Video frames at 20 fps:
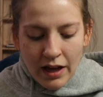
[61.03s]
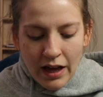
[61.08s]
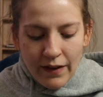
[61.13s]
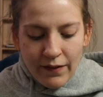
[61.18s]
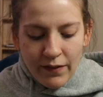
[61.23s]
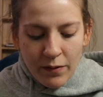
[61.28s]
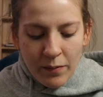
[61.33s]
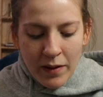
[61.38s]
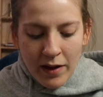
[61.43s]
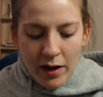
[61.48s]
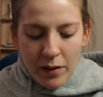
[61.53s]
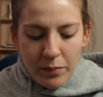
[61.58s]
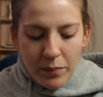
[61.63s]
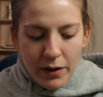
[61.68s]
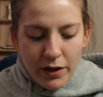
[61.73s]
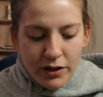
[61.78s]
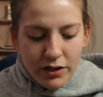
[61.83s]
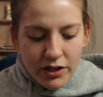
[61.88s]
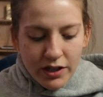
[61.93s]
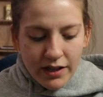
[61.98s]
if you make a
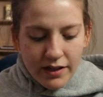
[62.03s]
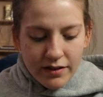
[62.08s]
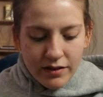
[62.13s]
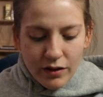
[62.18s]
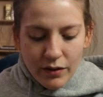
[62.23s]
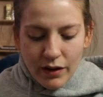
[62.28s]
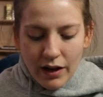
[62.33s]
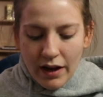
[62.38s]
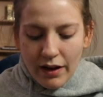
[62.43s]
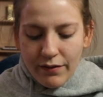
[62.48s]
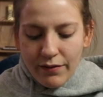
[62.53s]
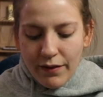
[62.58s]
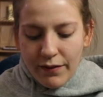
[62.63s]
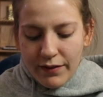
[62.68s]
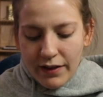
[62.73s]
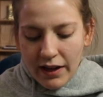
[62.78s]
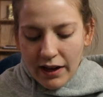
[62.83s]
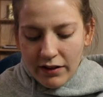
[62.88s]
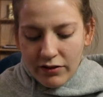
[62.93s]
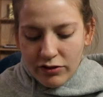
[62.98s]
purchase, you get
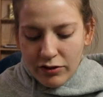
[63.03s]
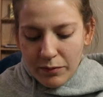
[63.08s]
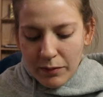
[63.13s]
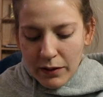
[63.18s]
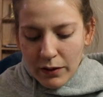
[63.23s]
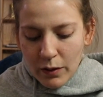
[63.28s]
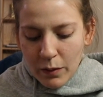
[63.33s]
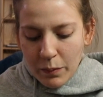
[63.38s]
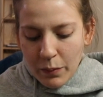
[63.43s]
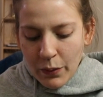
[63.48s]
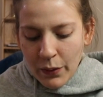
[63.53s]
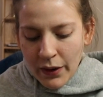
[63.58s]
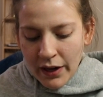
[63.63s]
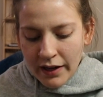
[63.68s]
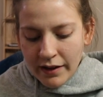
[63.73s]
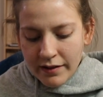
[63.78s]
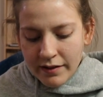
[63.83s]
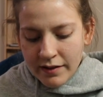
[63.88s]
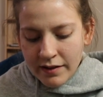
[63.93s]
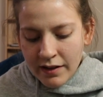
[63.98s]
50 extra beauty
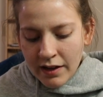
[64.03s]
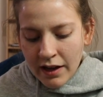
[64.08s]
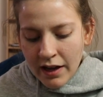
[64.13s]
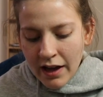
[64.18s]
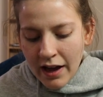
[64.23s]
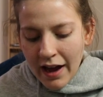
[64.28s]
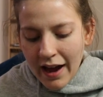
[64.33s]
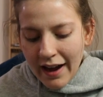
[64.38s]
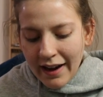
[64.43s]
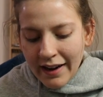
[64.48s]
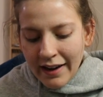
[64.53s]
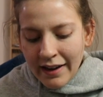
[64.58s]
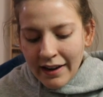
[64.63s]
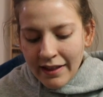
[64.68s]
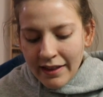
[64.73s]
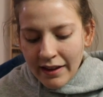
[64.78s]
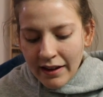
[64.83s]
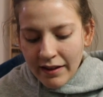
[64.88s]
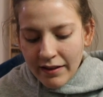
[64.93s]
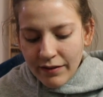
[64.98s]
points. I kind
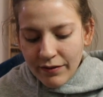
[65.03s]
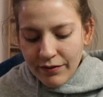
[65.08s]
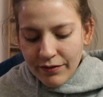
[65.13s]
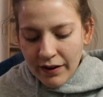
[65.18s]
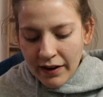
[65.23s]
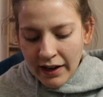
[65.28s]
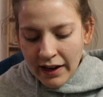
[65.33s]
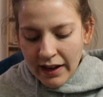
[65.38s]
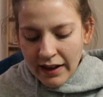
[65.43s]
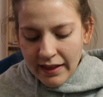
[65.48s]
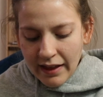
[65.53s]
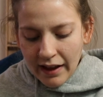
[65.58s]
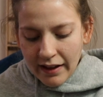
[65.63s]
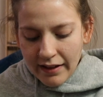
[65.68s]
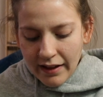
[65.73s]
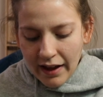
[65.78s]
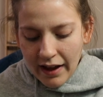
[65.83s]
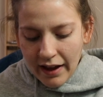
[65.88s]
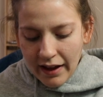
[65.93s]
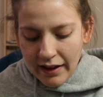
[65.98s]
of think it's funny that
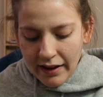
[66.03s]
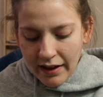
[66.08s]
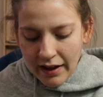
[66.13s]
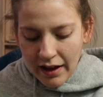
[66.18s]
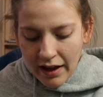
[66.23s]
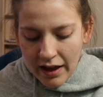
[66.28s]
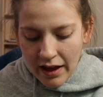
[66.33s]
like,